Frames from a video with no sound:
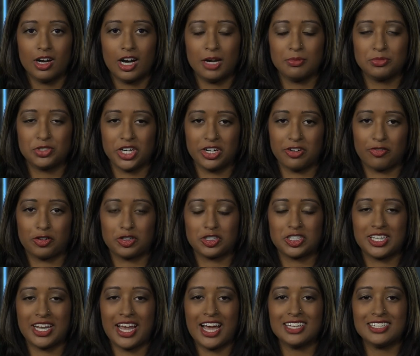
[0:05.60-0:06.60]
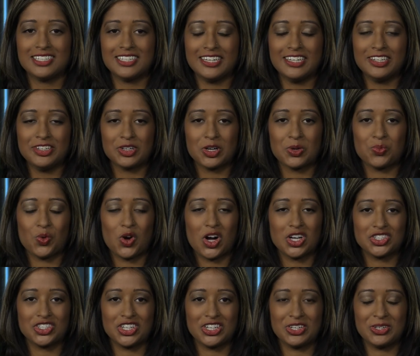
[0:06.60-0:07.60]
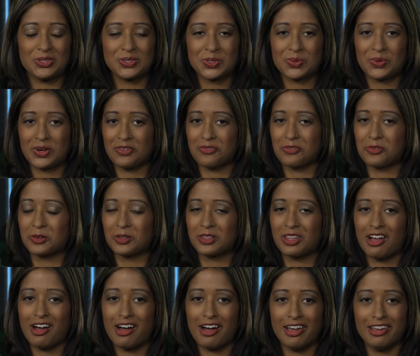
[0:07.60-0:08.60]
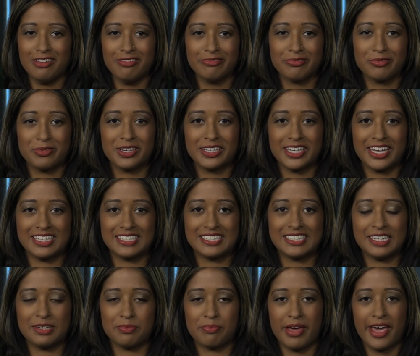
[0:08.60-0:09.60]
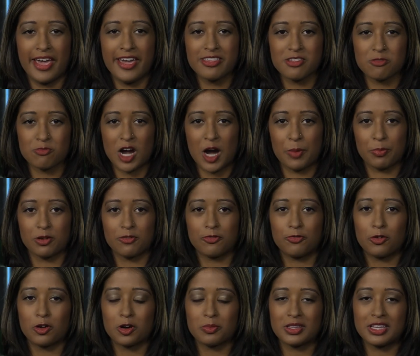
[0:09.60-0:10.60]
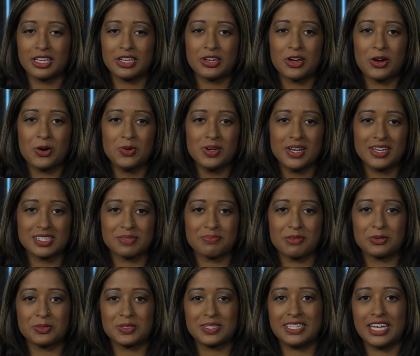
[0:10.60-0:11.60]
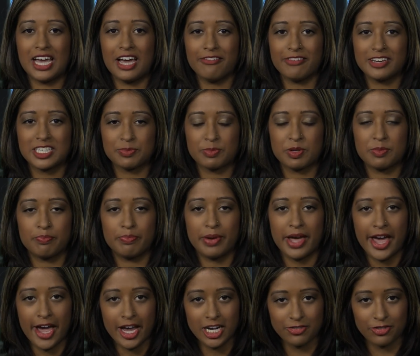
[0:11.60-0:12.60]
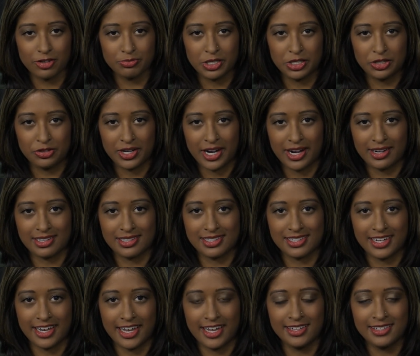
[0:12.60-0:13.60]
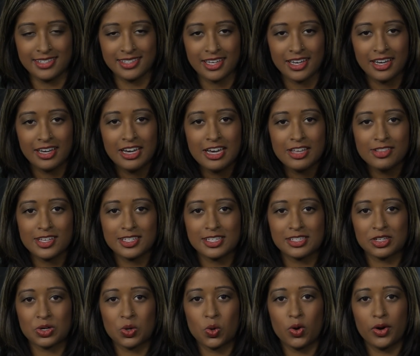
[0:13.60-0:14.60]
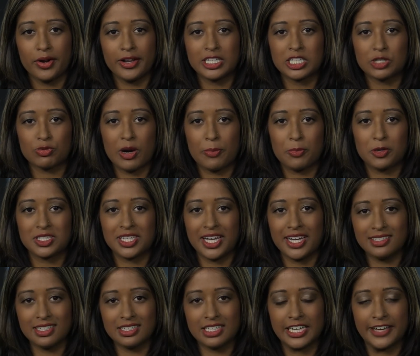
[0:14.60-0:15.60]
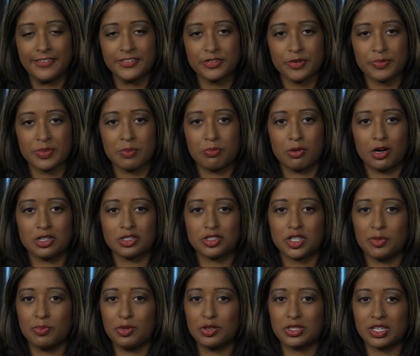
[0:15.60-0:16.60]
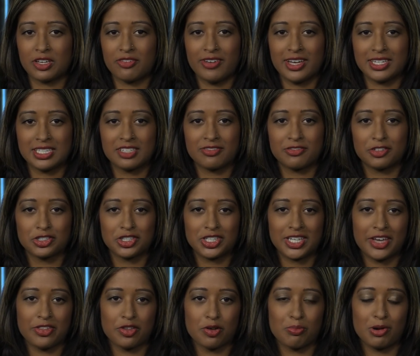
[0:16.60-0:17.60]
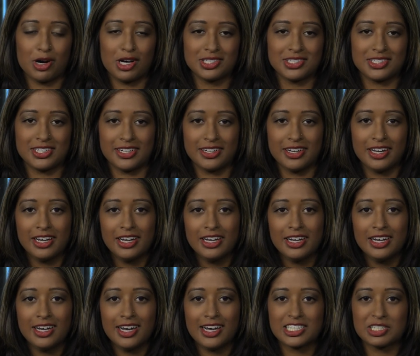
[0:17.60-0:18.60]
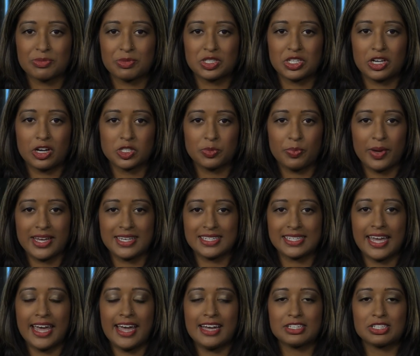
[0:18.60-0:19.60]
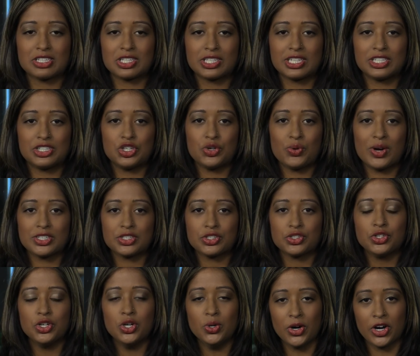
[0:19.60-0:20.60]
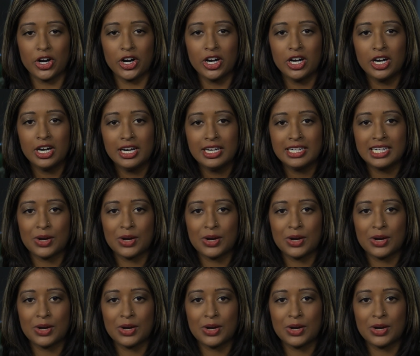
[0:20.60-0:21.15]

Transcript: I'm Jennifer Sanassi, and you're watching News 24 Live. Well, Yasiin Bey, the rapper formerly known as Mos Def, has been banned from the United States. This is according to representatives from the Boston Music Festival Together Boston. As a result, Bey has canceled his U.S. tour.